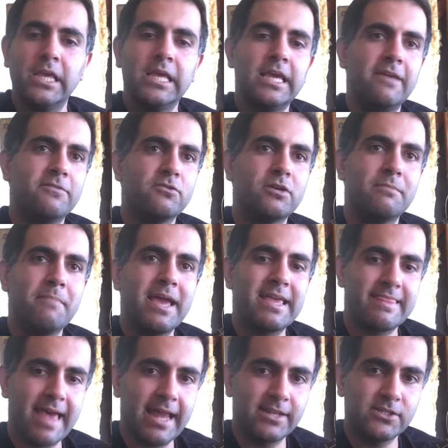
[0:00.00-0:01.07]
If you can make
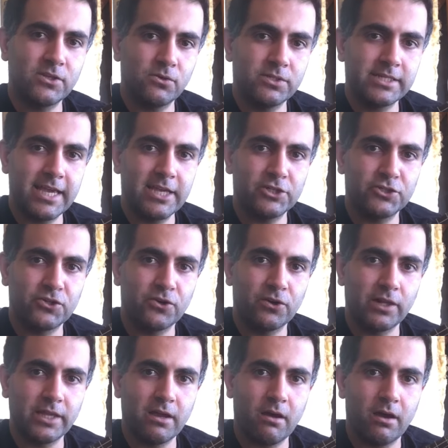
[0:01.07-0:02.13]
that association
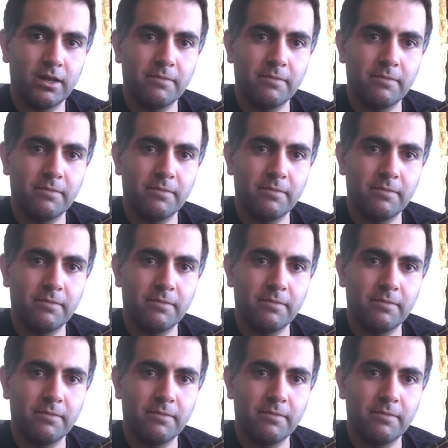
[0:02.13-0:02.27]
early on,